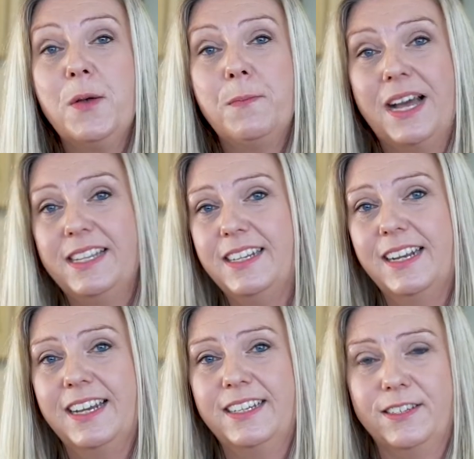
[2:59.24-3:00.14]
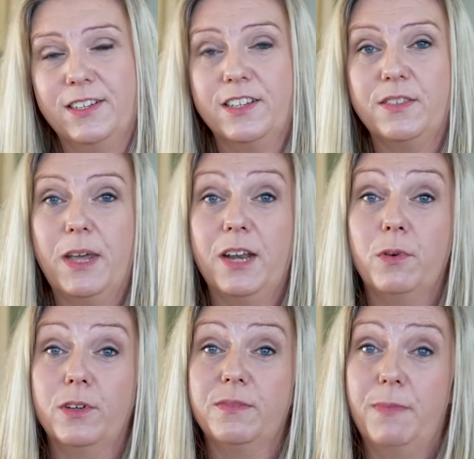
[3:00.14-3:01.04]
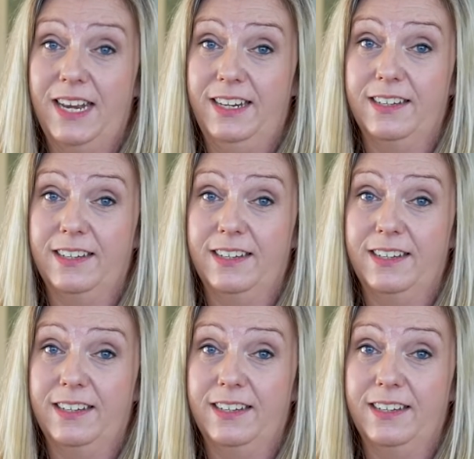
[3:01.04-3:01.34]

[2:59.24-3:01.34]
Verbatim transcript: Mandy and I had discussed menopause many